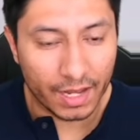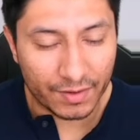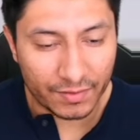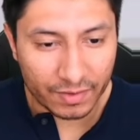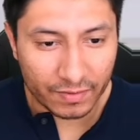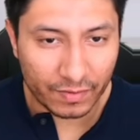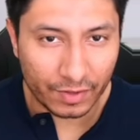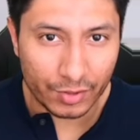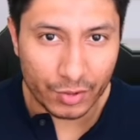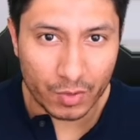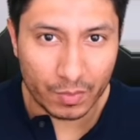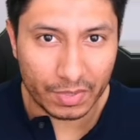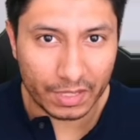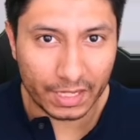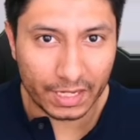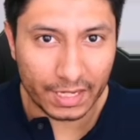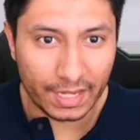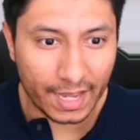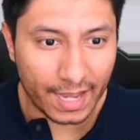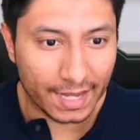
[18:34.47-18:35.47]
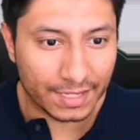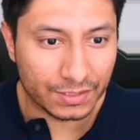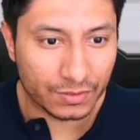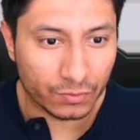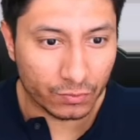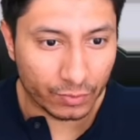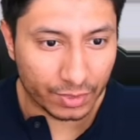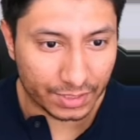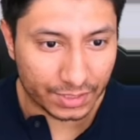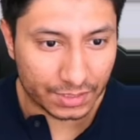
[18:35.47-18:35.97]
Every vulnerability
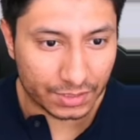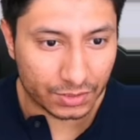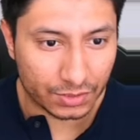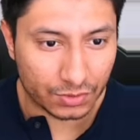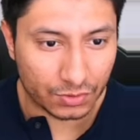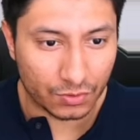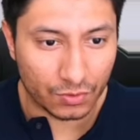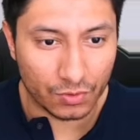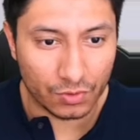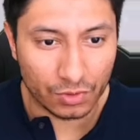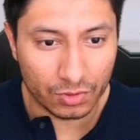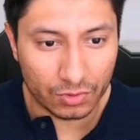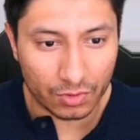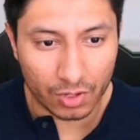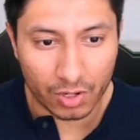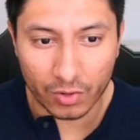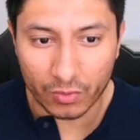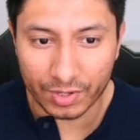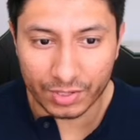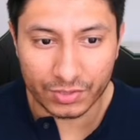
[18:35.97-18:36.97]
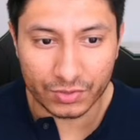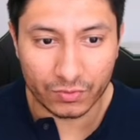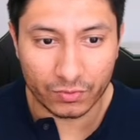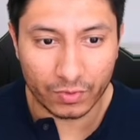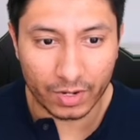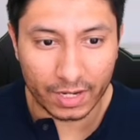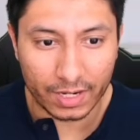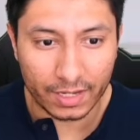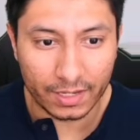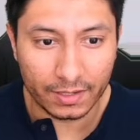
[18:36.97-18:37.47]
has a risk score or a risk
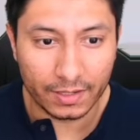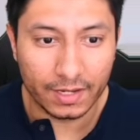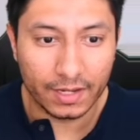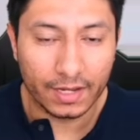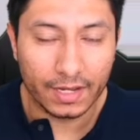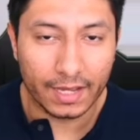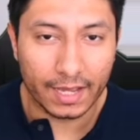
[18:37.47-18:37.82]
rating,